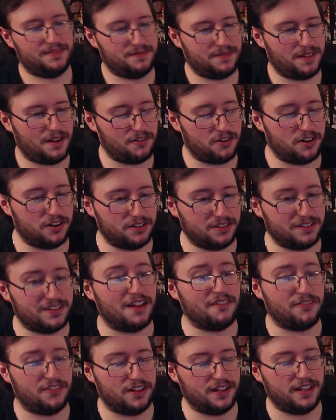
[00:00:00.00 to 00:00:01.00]
I've heard it's
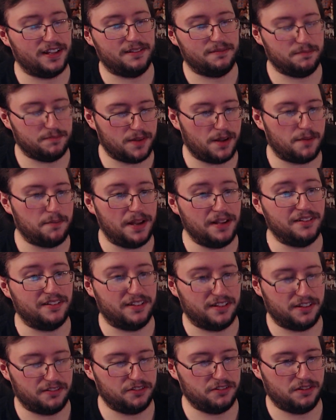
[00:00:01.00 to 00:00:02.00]
definitely
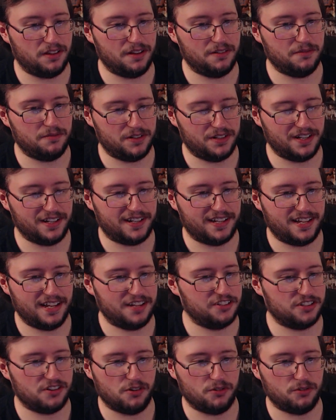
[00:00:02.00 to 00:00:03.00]
amazing if you love when Nick
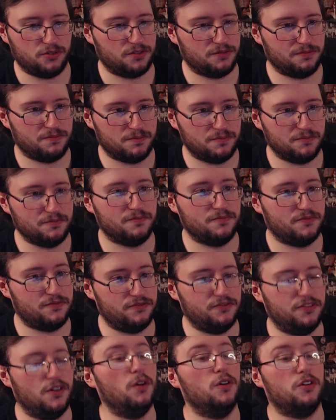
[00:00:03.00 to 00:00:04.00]
Cage goes
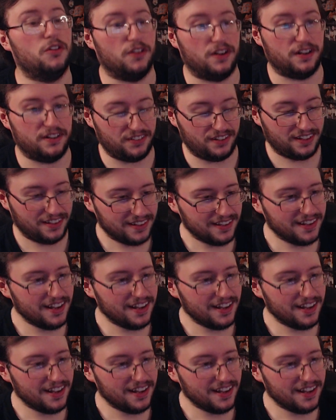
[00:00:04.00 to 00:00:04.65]
full crazy.